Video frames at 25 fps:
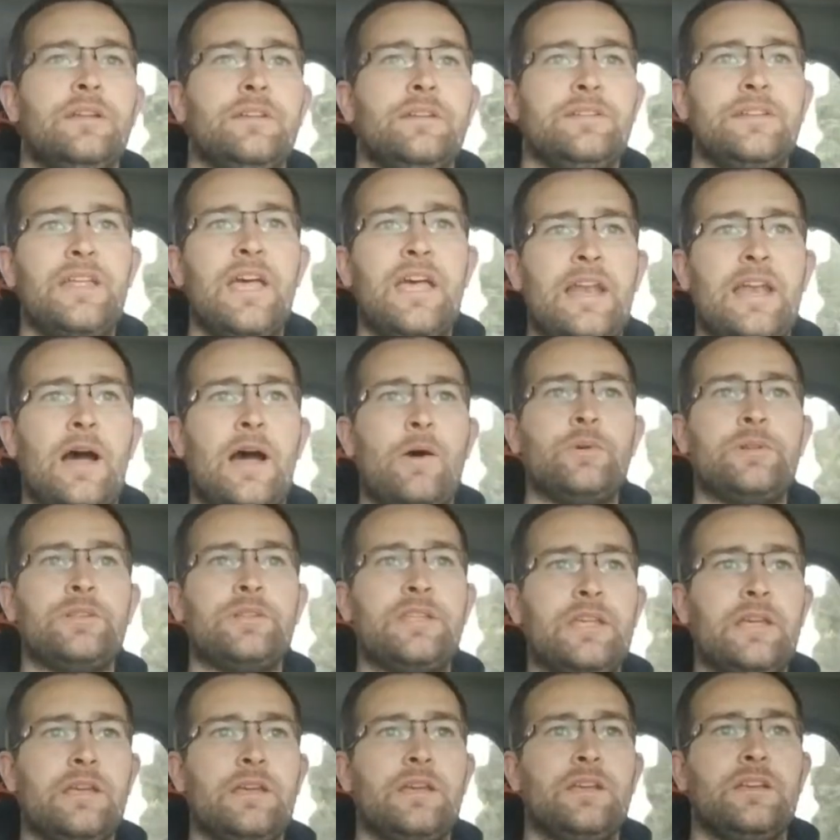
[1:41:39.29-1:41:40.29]
Then I would
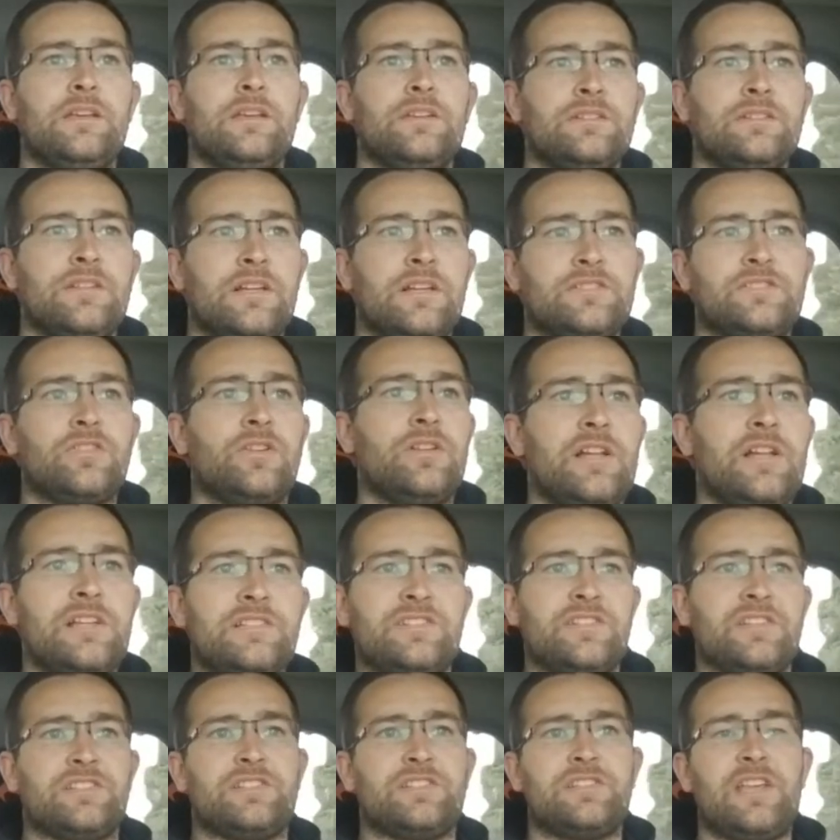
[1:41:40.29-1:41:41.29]
get, so let's
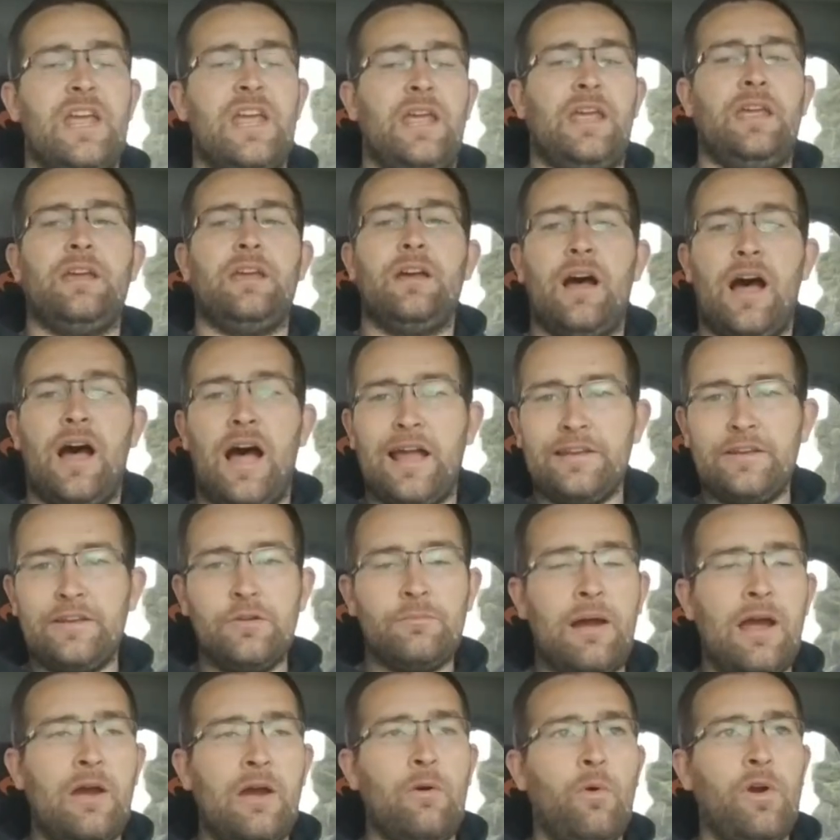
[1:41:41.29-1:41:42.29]
just say I do
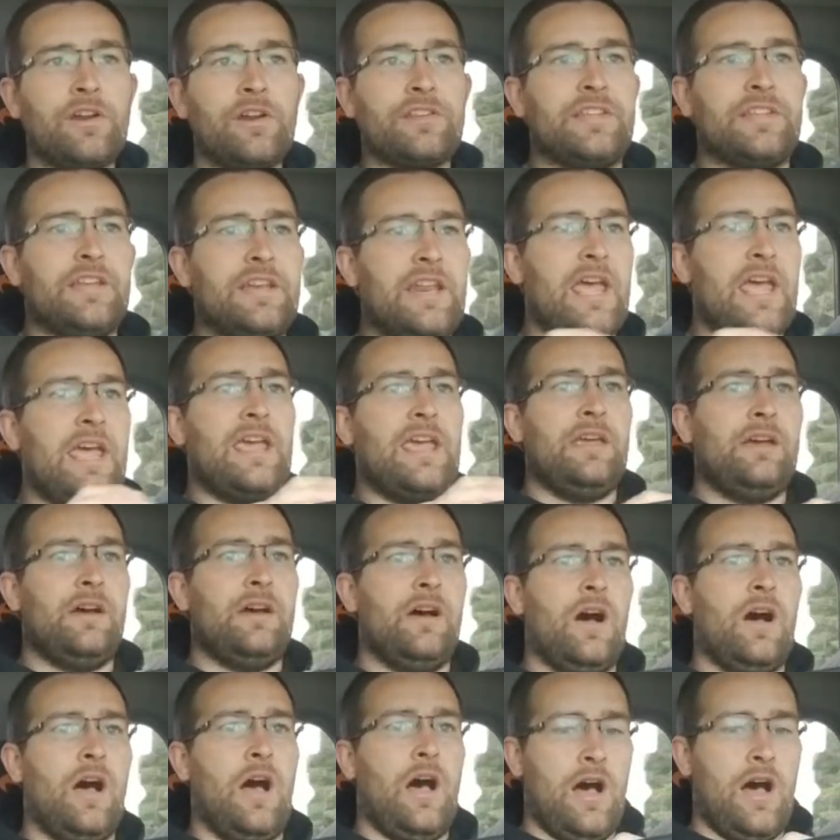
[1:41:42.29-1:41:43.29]
my work today
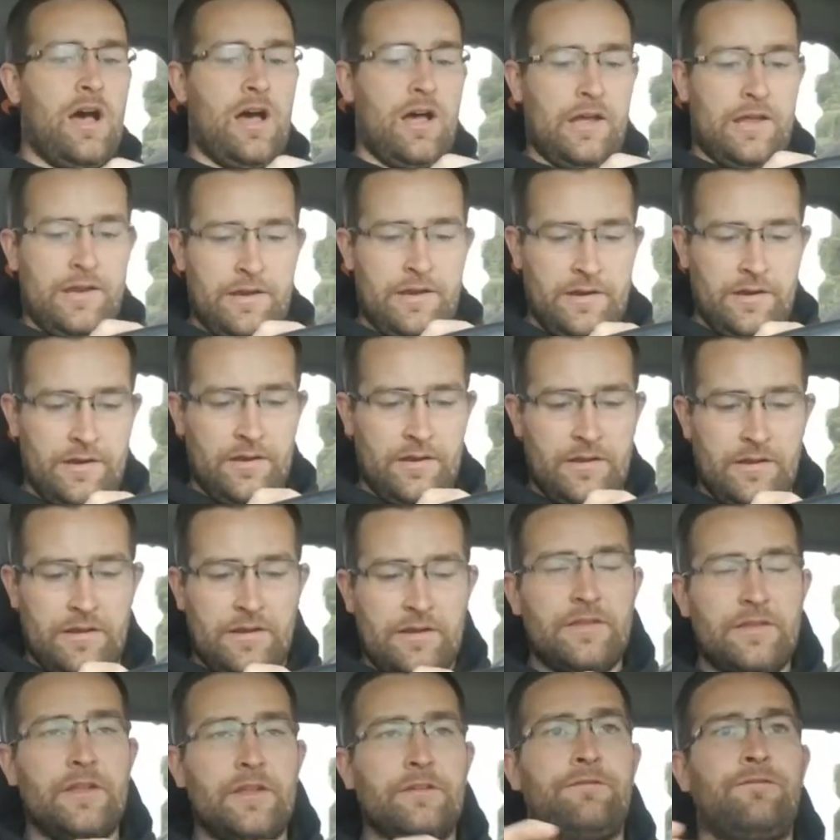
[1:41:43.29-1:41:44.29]
on
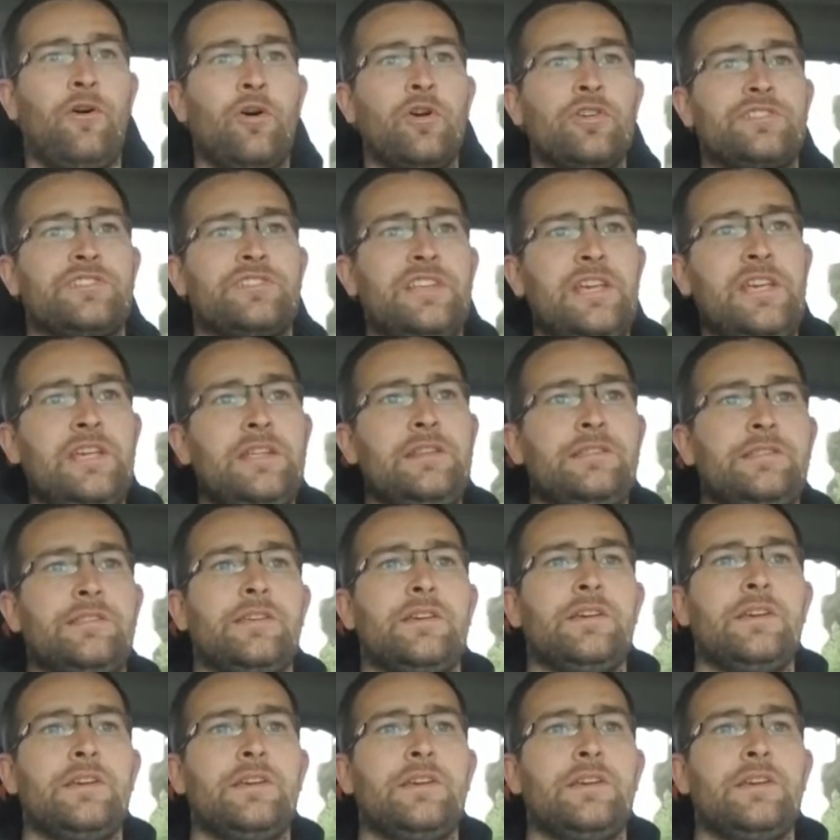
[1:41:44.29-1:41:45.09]
the 14th.